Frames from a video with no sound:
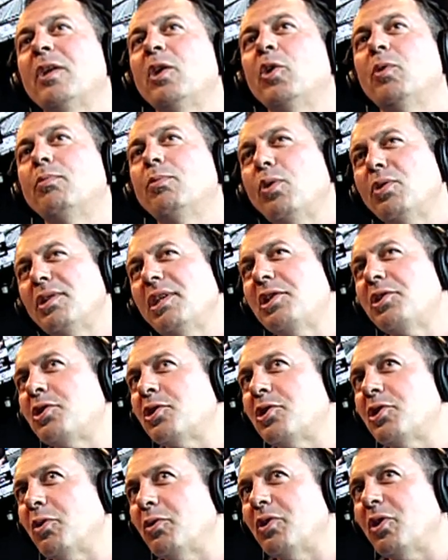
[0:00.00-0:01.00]
most
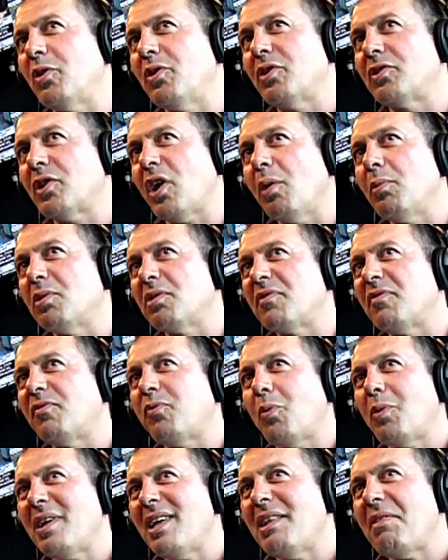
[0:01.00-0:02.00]
listeners don't know there's almost
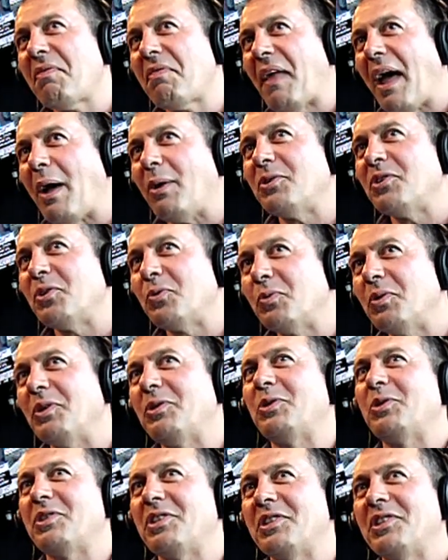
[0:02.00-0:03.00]
40,000
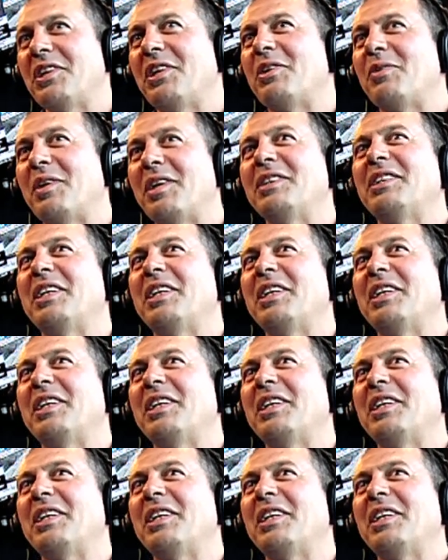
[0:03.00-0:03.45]
realtors in Southern